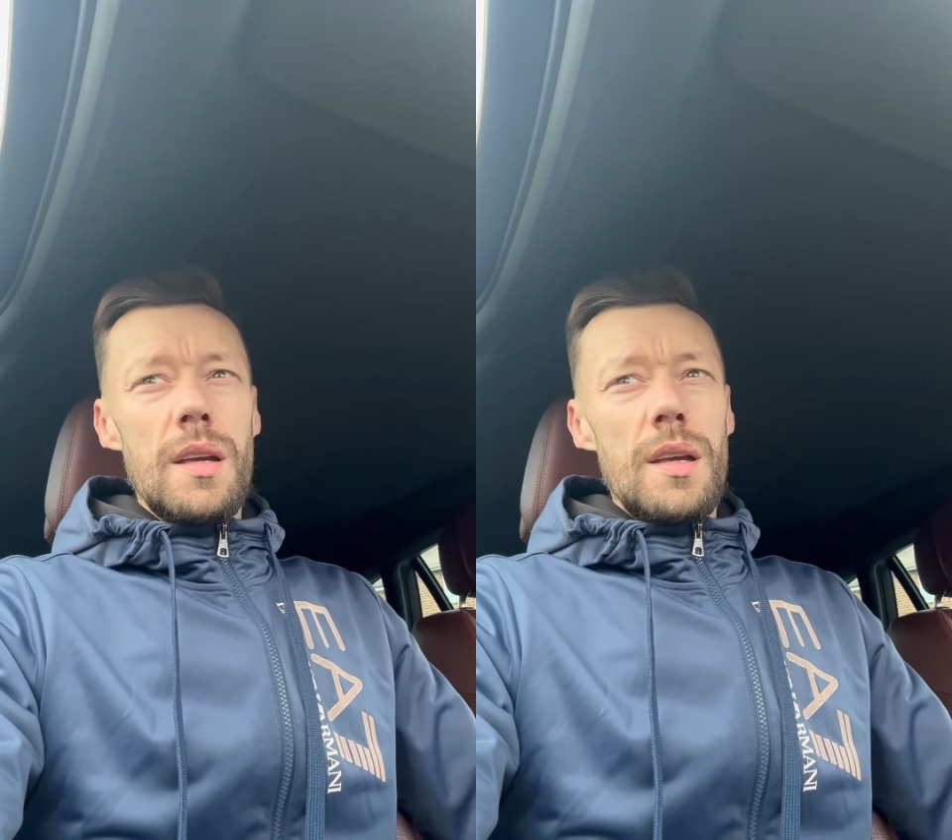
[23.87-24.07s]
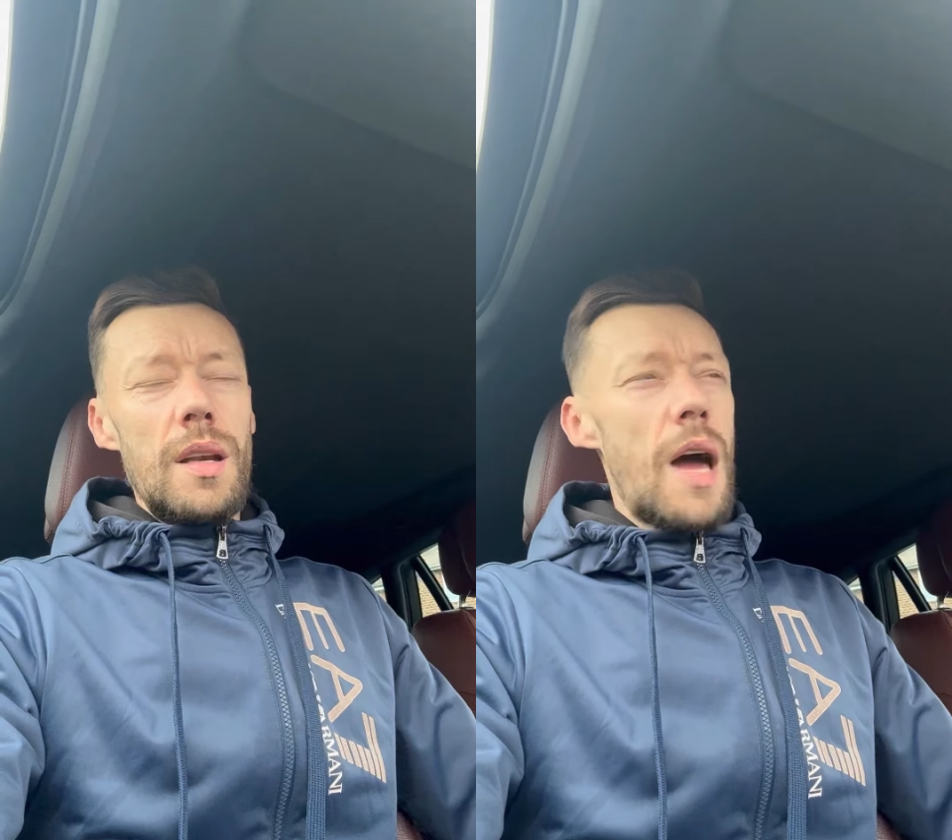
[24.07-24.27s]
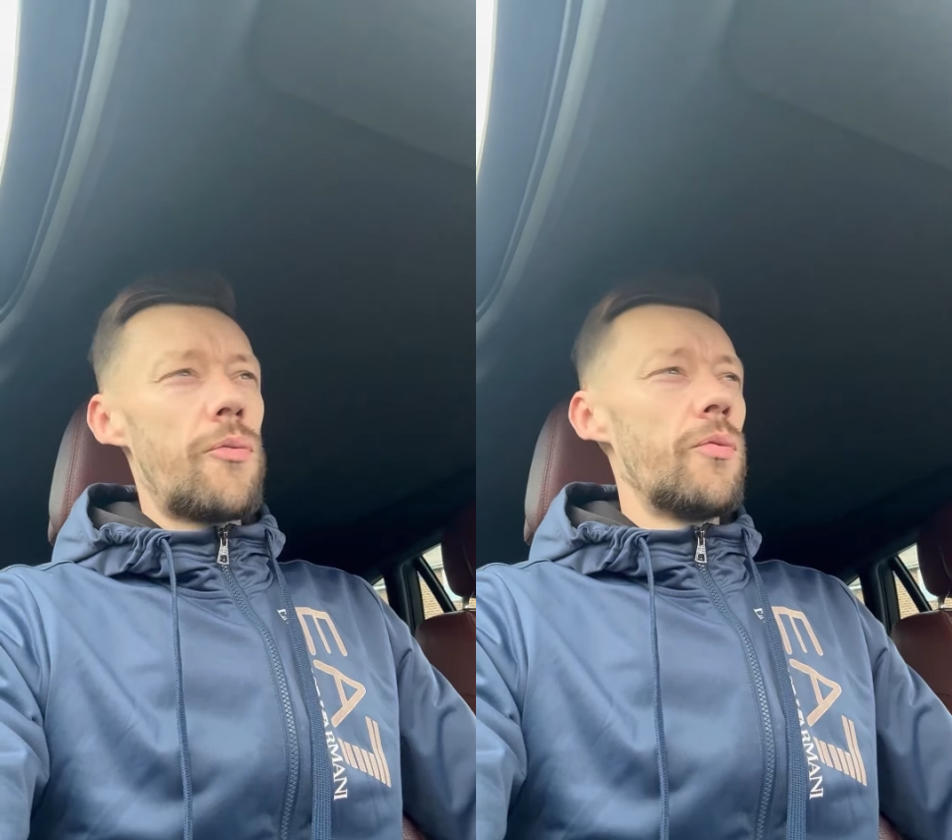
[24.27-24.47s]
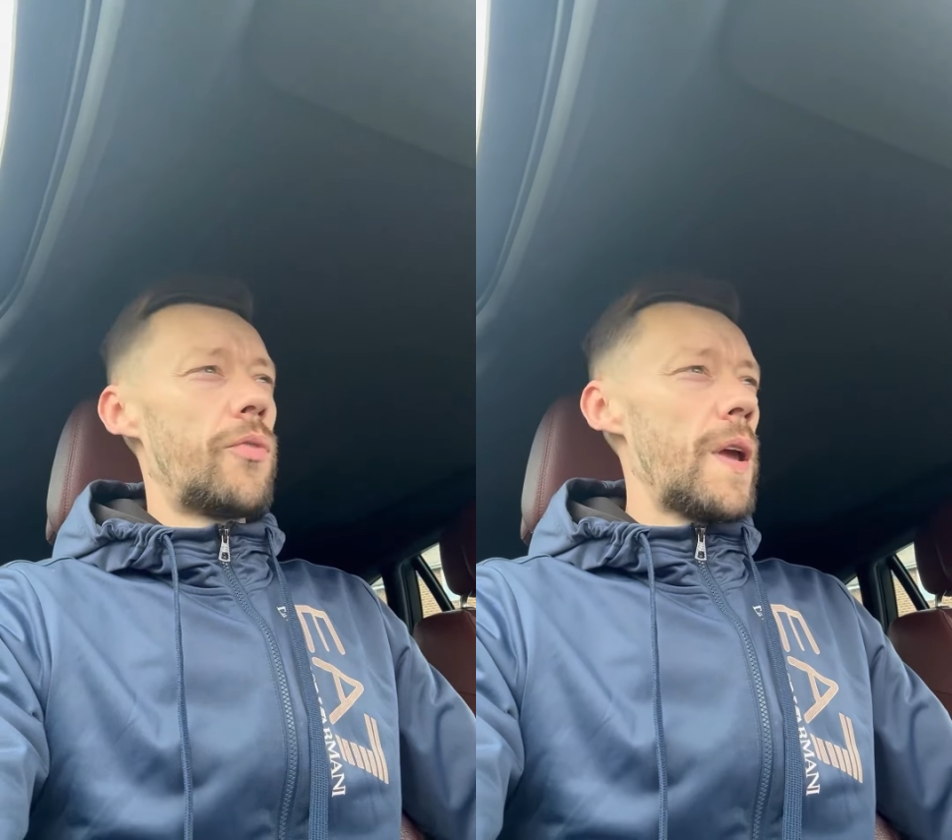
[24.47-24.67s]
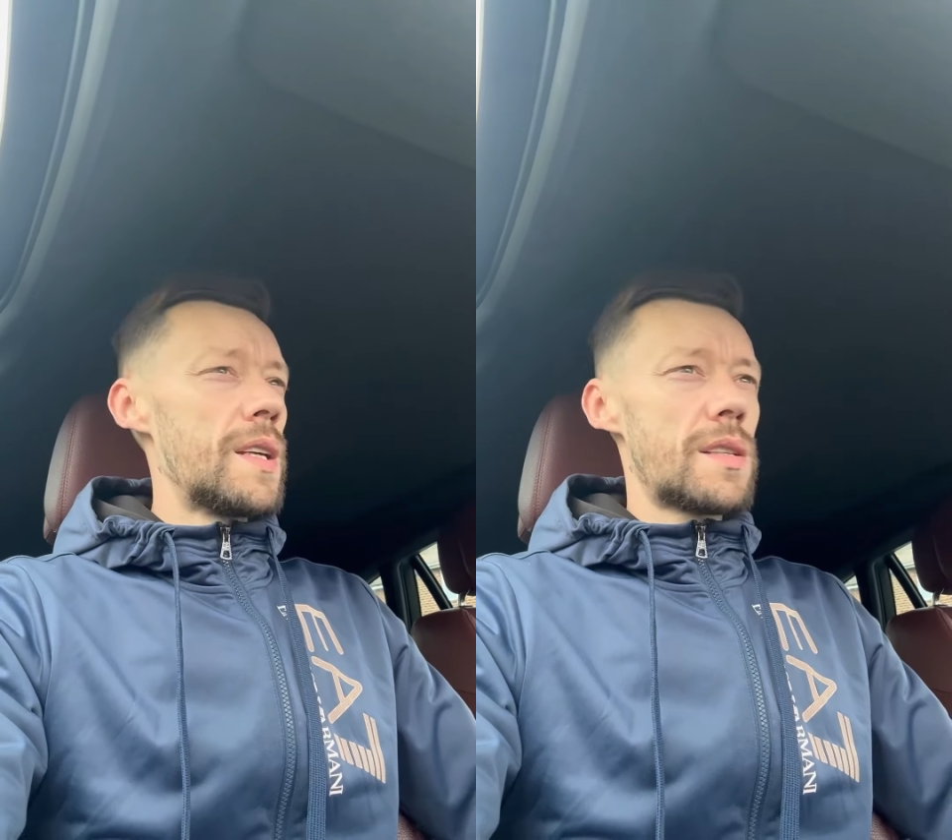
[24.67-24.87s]
Laughing
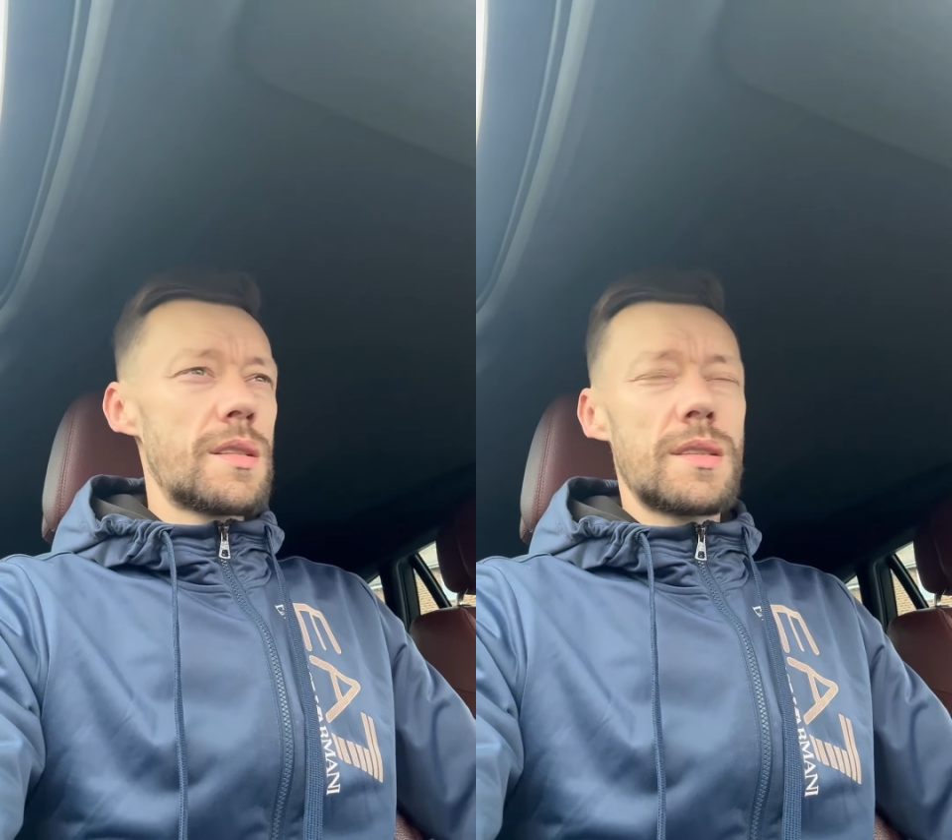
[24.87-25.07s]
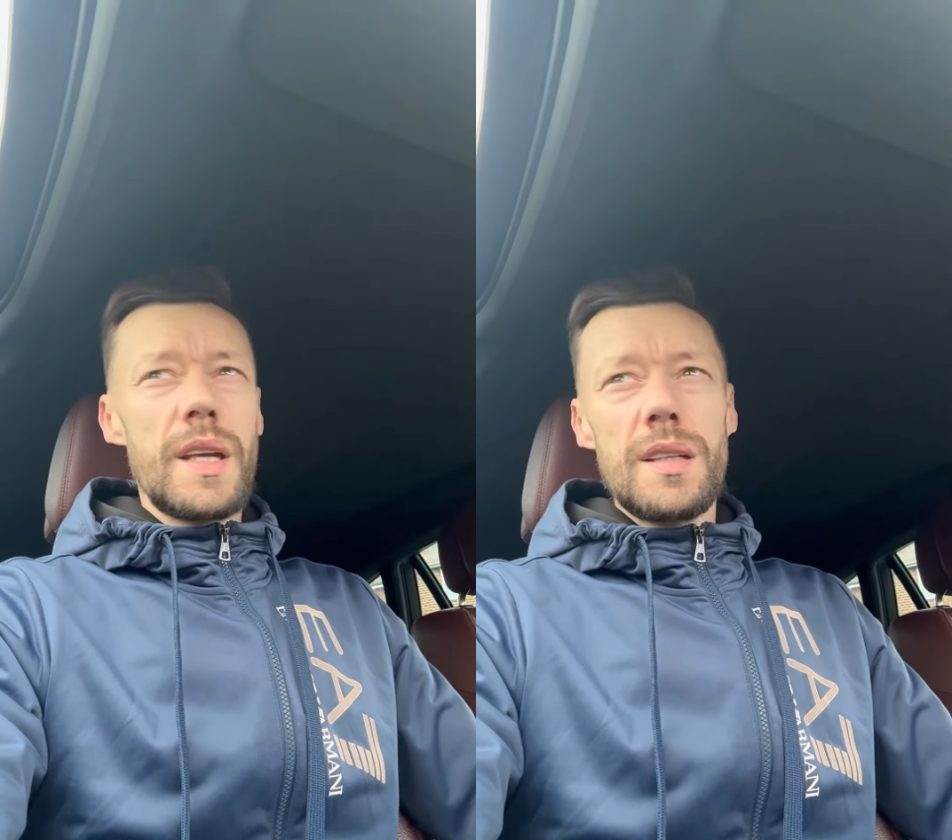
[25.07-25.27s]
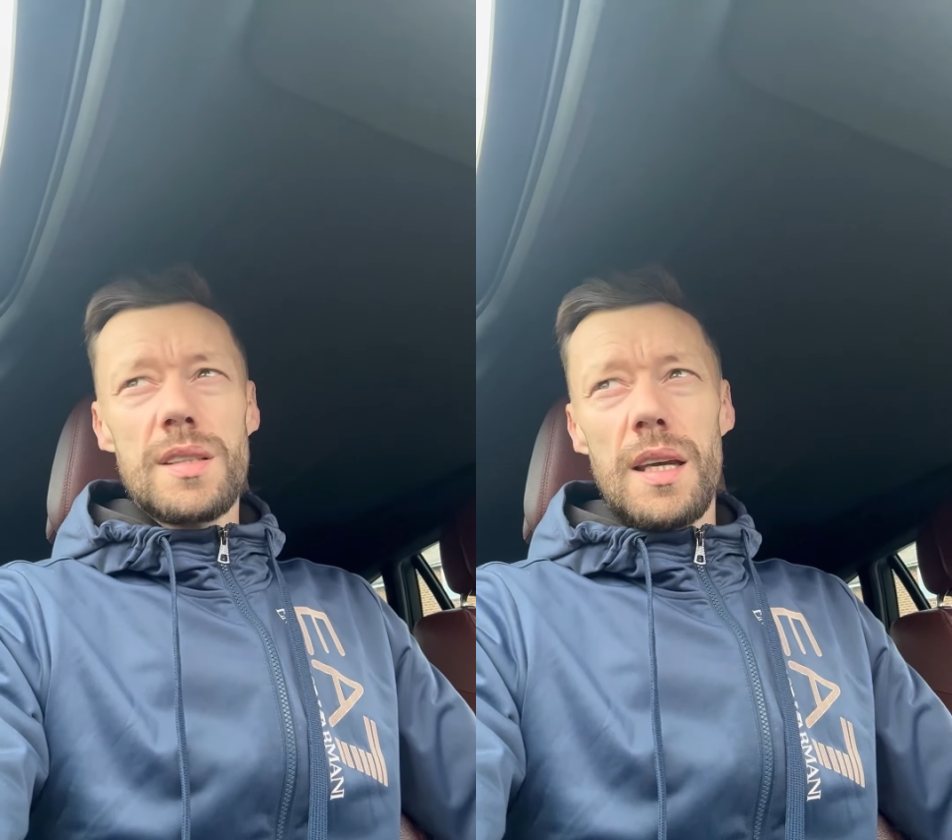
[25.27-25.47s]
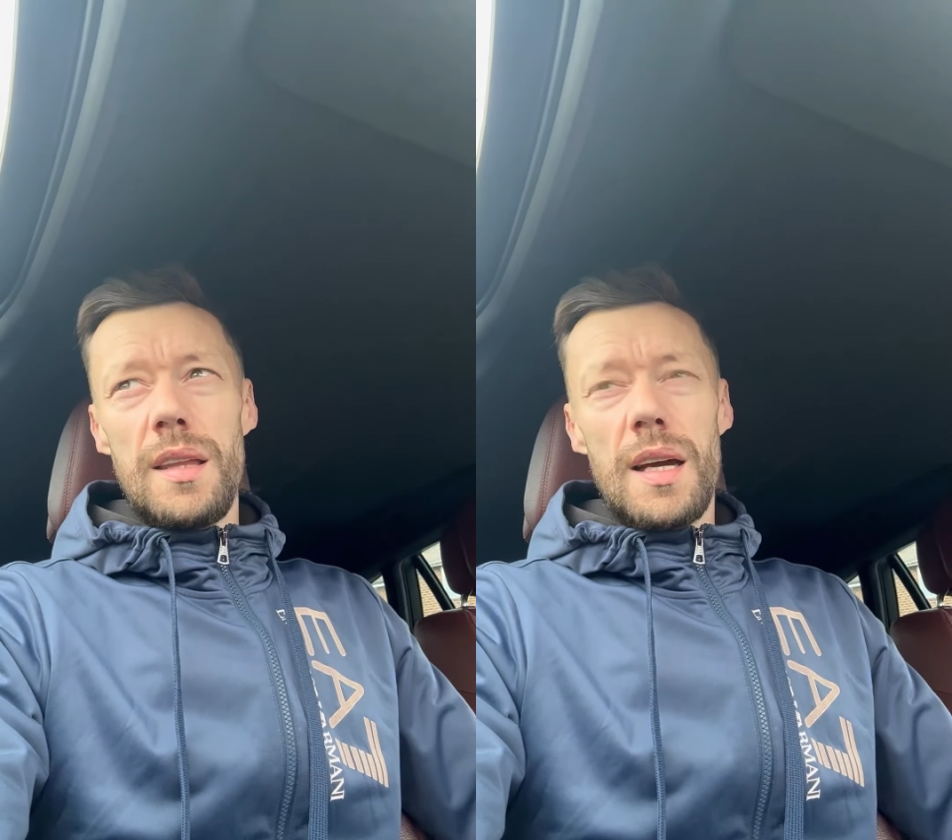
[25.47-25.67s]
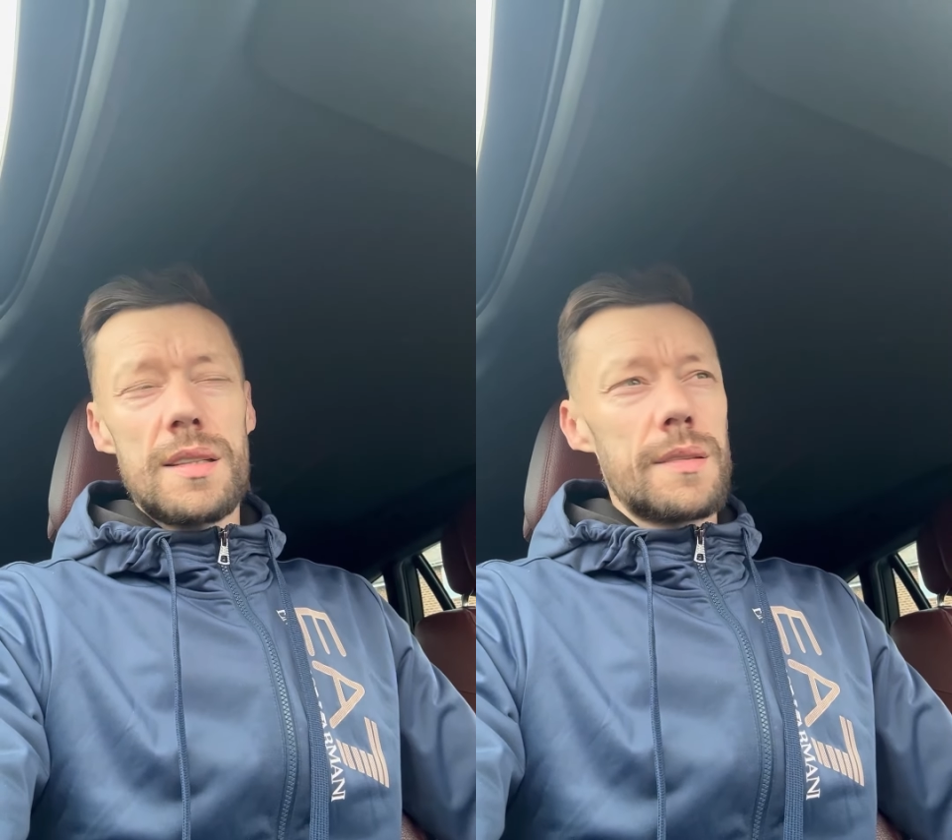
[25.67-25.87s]
faces and things like
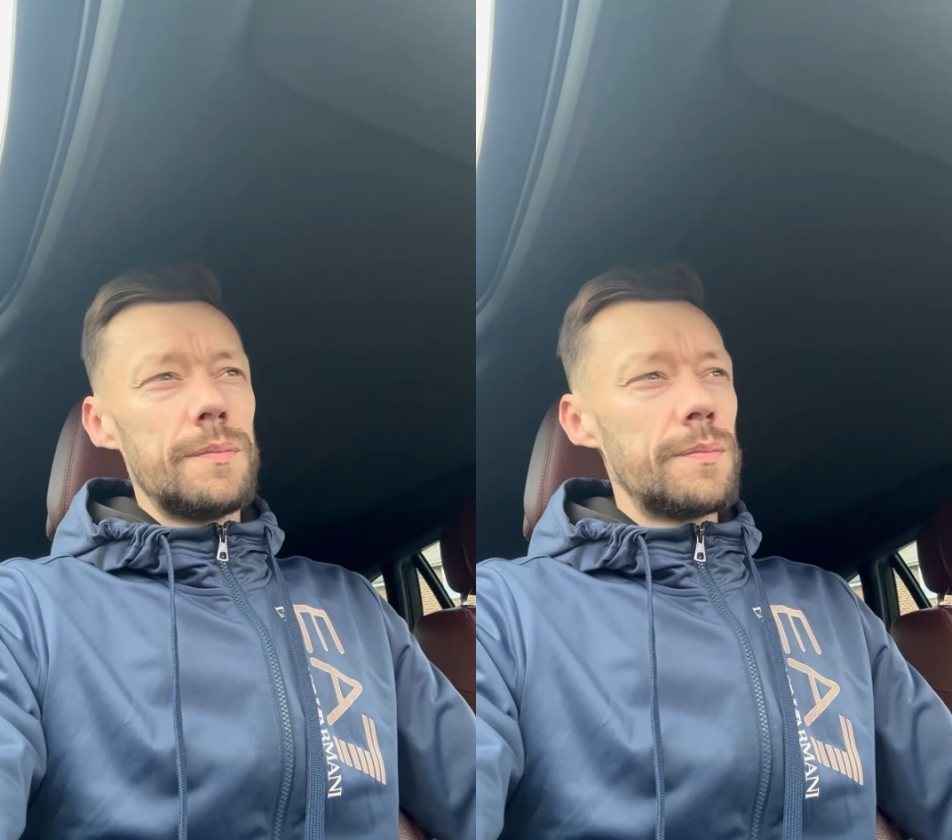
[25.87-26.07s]
that.